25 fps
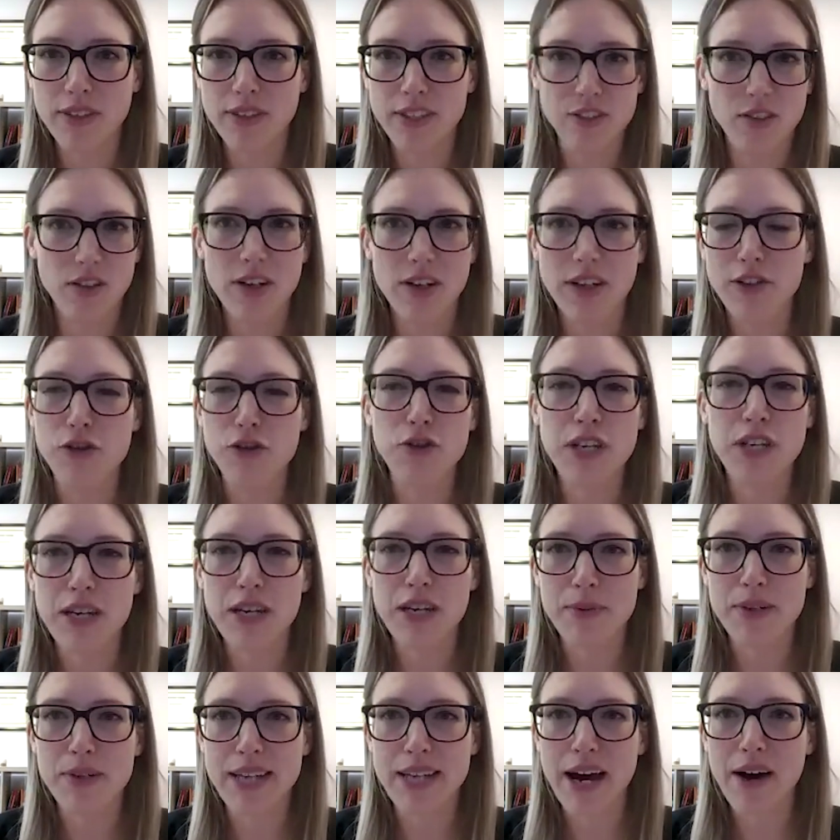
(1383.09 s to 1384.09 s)
as long as you
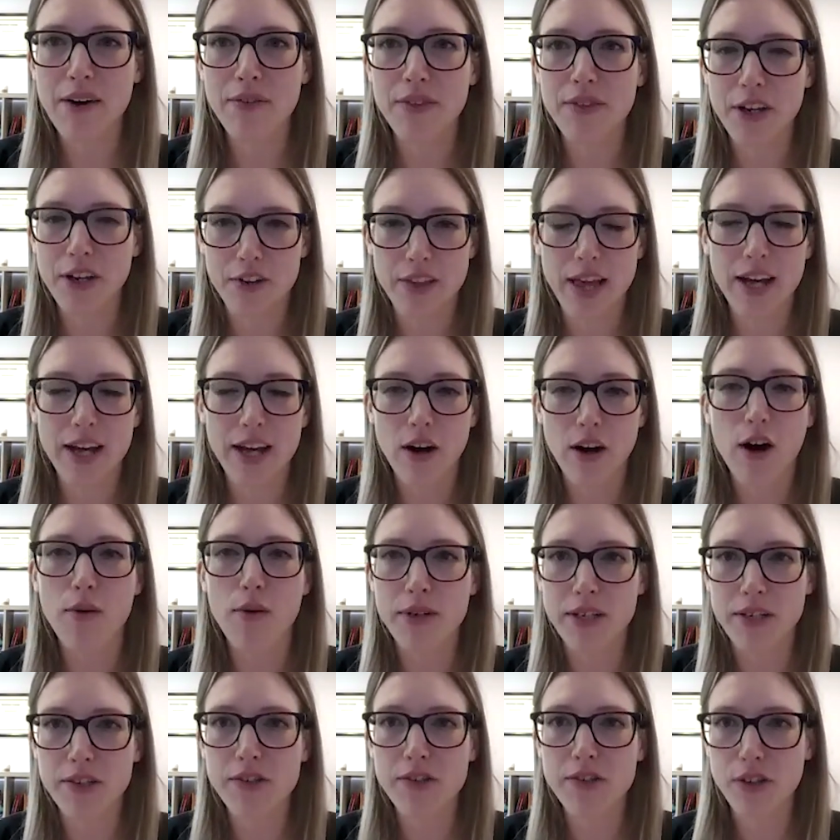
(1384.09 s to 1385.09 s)
keep it down there, that
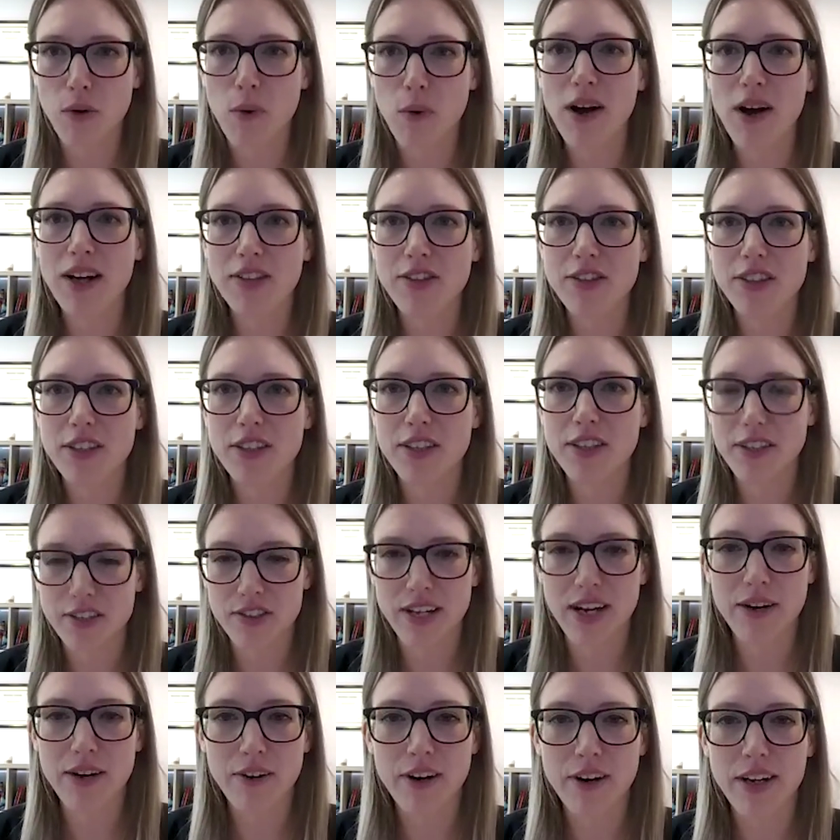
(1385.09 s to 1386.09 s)
carbon is sequestered. Is
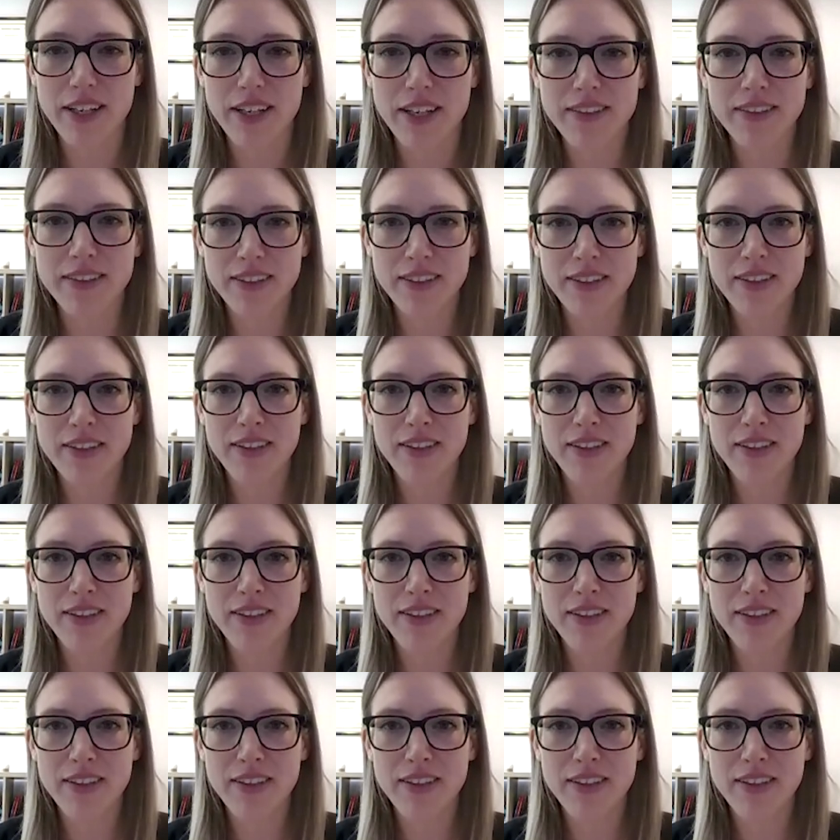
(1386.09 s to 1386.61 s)
that right?